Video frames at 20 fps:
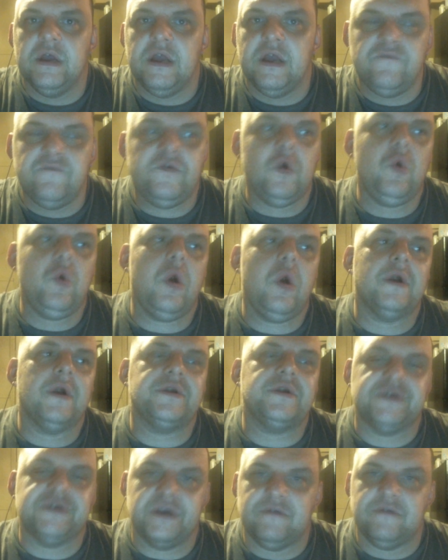If you
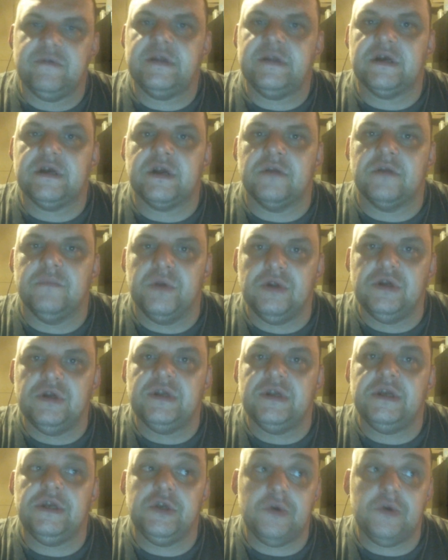are serving the community,